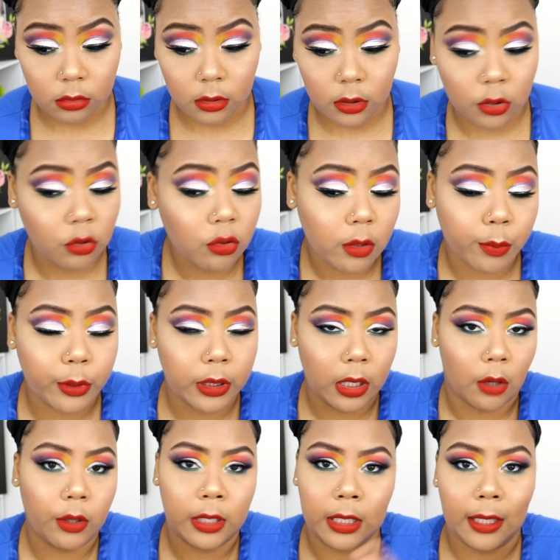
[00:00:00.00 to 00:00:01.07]
you can put
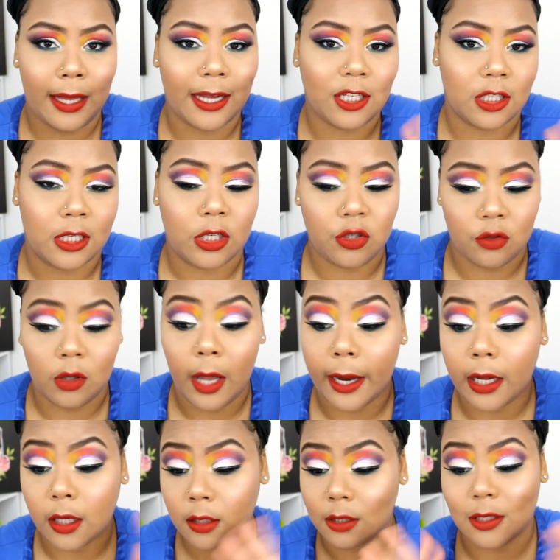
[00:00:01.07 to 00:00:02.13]
on any lashes that you
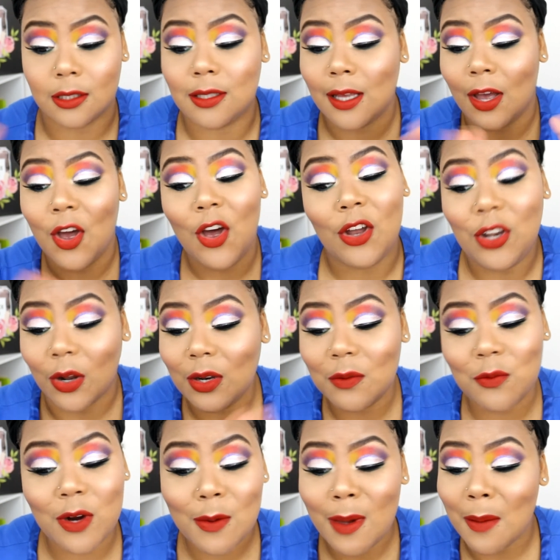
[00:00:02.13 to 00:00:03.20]
like. Just don't
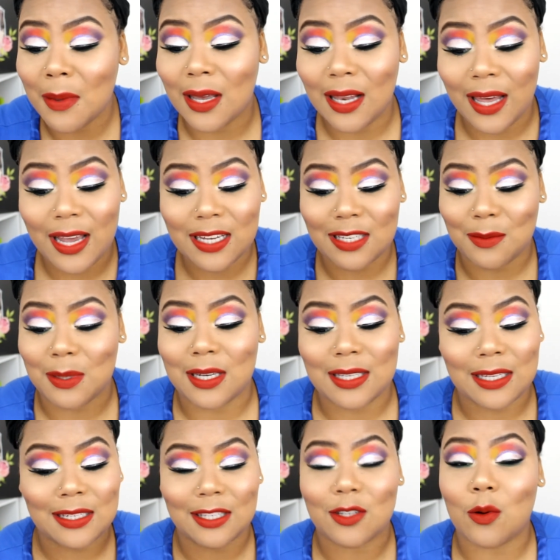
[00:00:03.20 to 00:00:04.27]
even worry about me and lashes, because
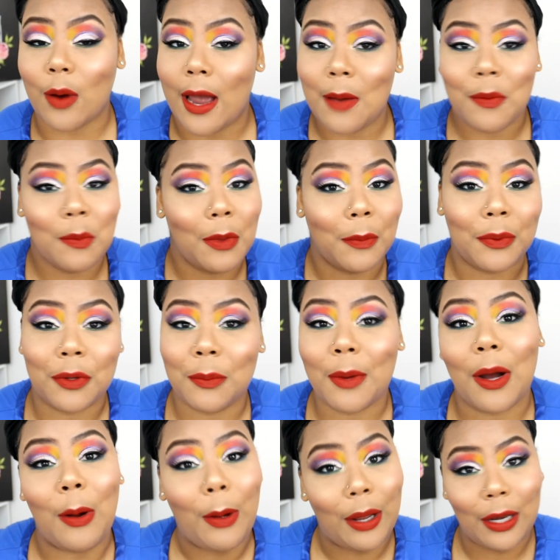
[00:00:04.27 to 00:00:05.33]
I just grab them and put them
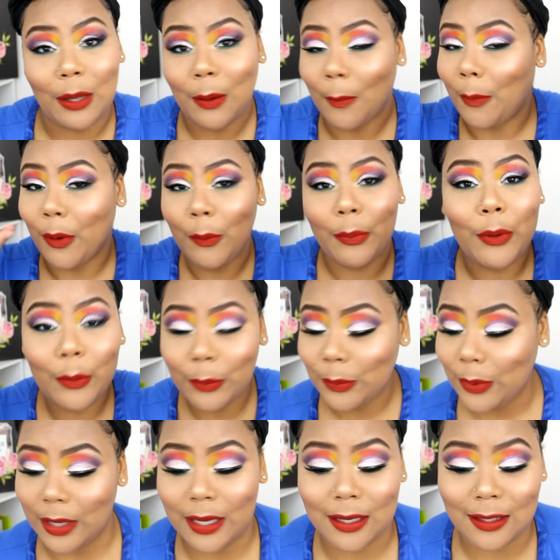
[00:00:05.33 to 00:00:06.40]
on, honey. Bloop,
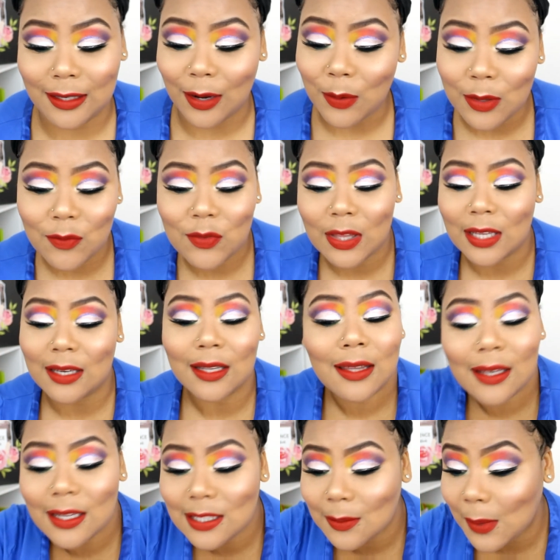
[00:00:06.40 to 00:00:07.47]
bloop. And don't even think
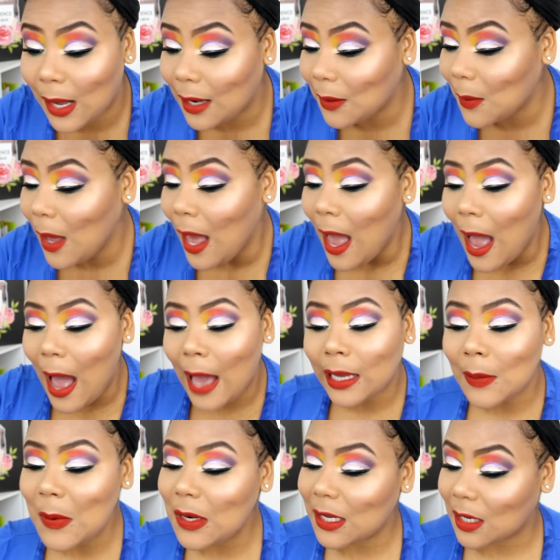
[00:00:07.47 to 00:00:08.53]
nothing else about them. I
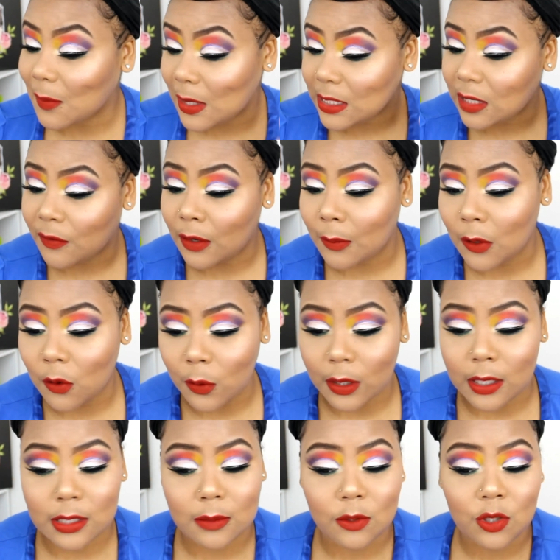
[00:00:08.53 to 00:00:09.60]
keep on looking at myself in the mirror
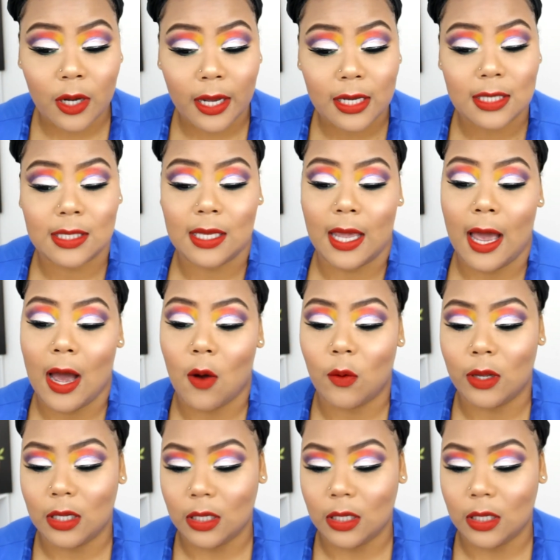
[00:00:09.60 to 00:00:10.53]
because I'm trying to see how it